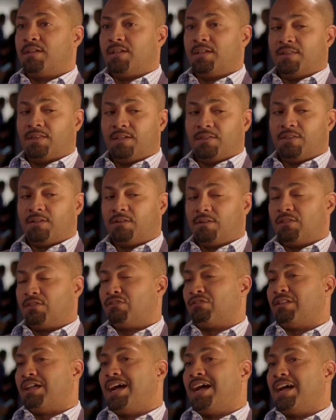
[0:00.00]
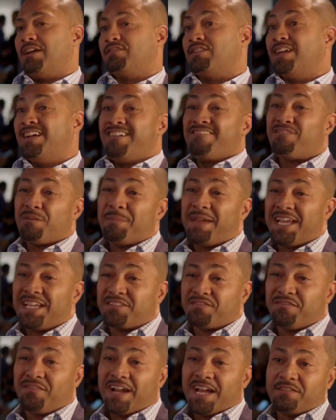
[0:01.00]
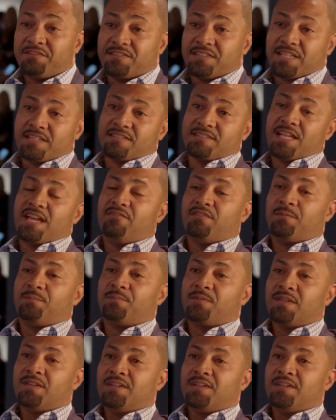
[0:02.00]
in, in, their, in their lives from age five, six, seven.